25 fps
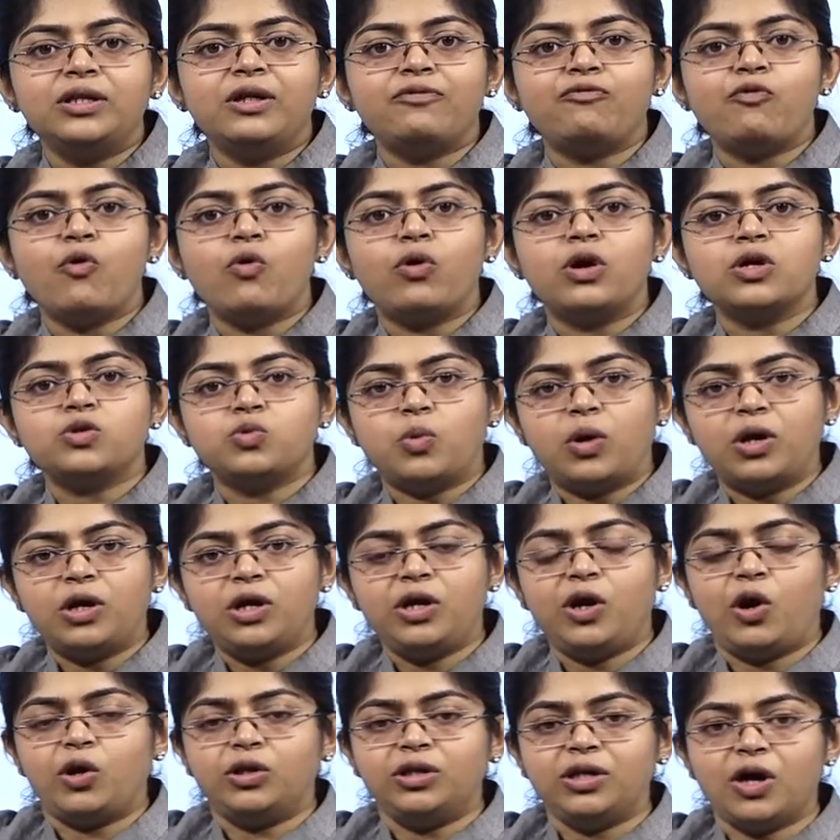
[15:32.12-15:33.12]
They focus only
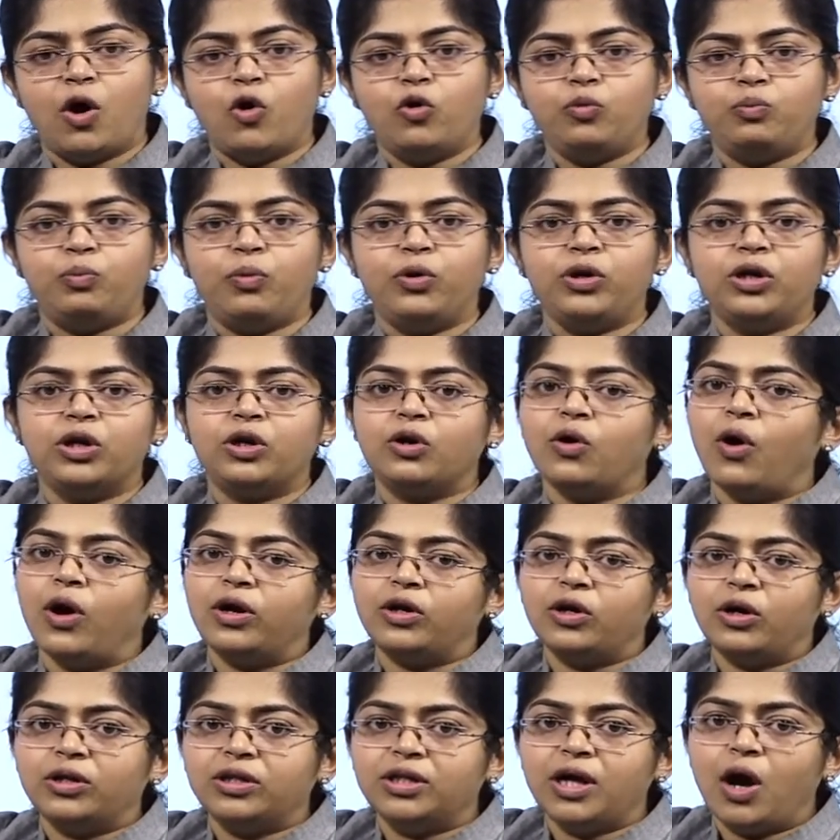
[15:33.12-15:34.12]
on the output, not
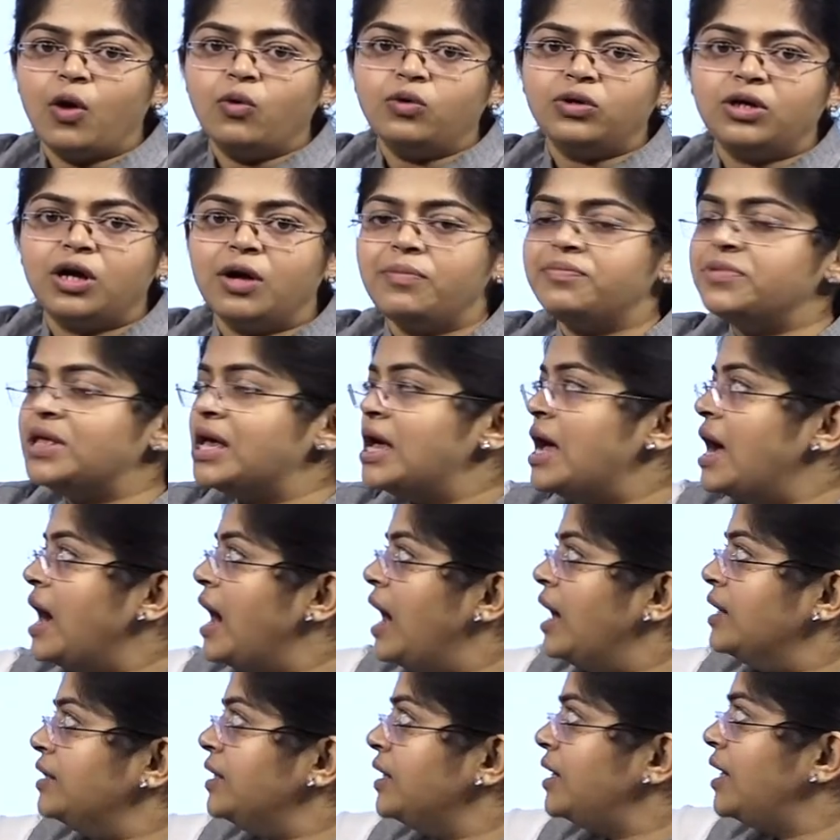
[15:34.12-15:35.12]
on the outcome,
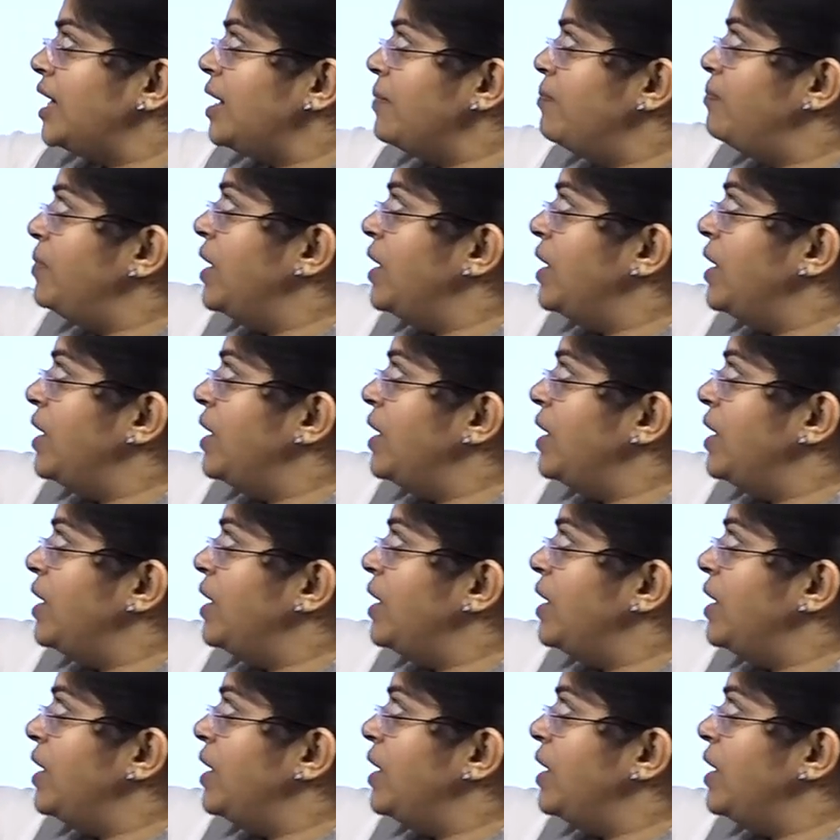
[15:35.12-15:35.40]
and they keep